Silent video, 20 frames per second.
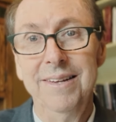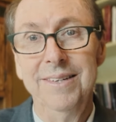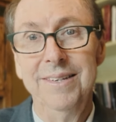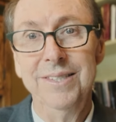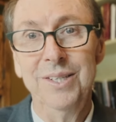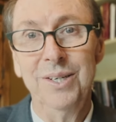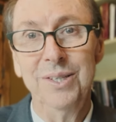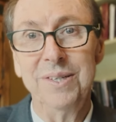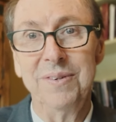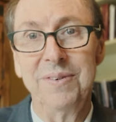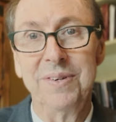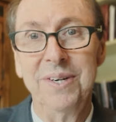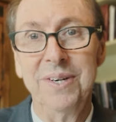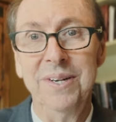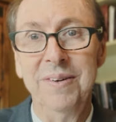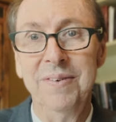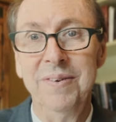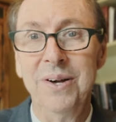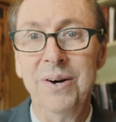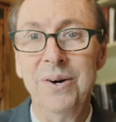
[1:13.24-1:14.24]
Joseph
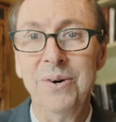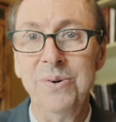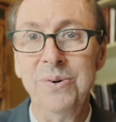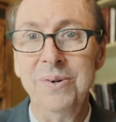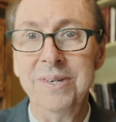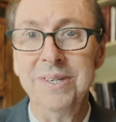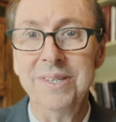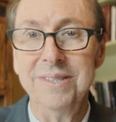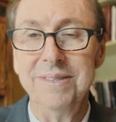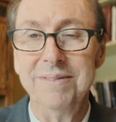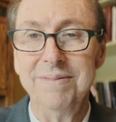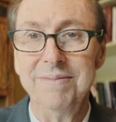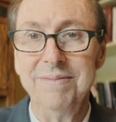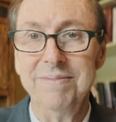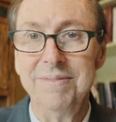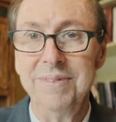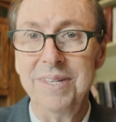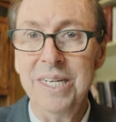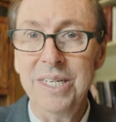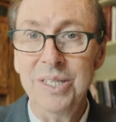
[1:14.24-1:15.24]
couldn't have known
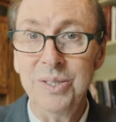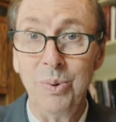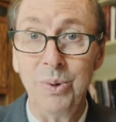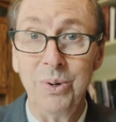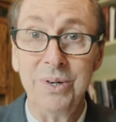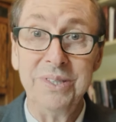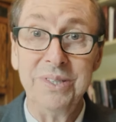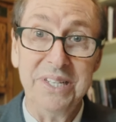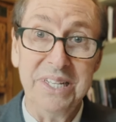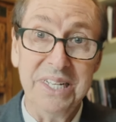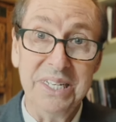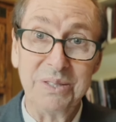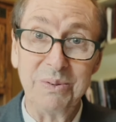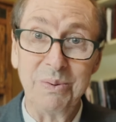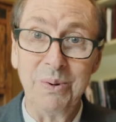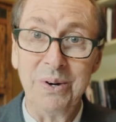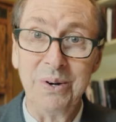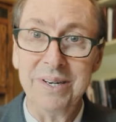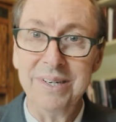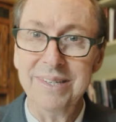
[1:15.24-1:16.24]
these words, this
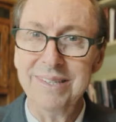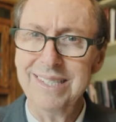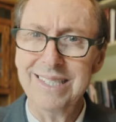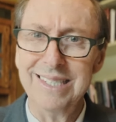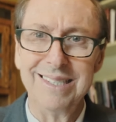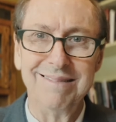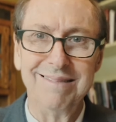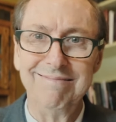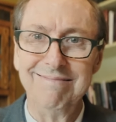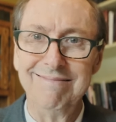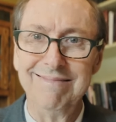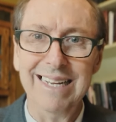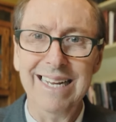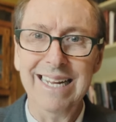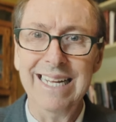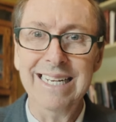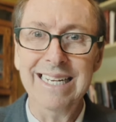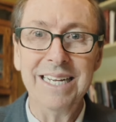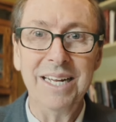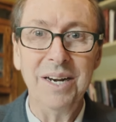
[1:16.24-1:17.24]
word. Just
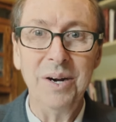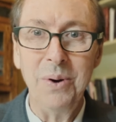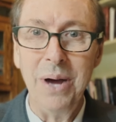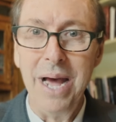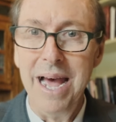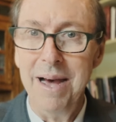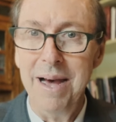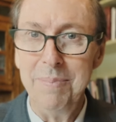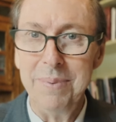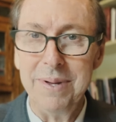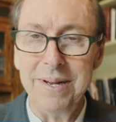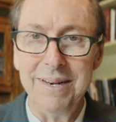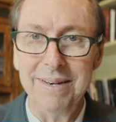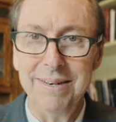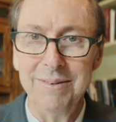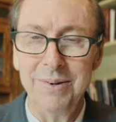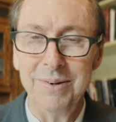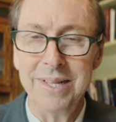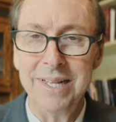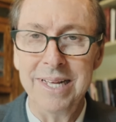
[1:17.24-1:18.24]
isn't going to happen
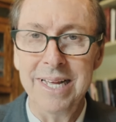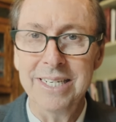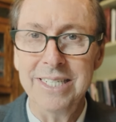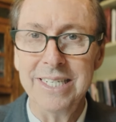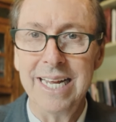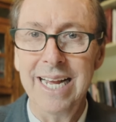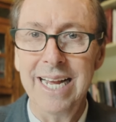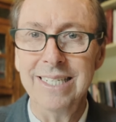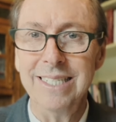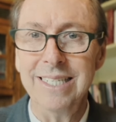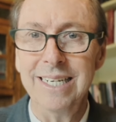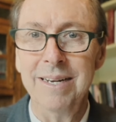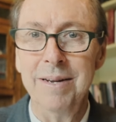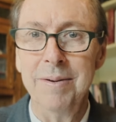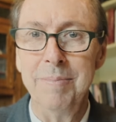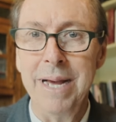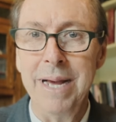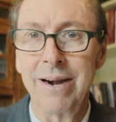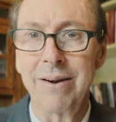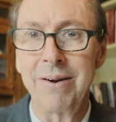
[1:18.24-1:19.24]
with the education
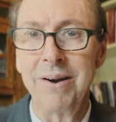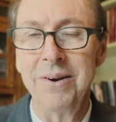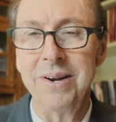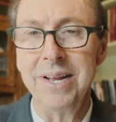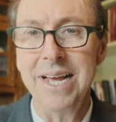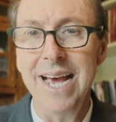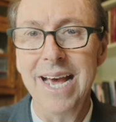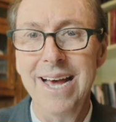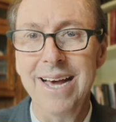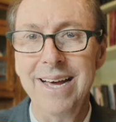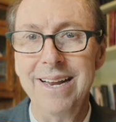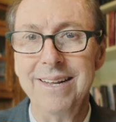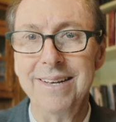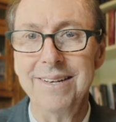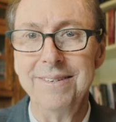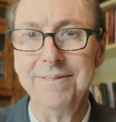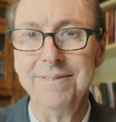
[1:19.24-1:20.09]
and background he had.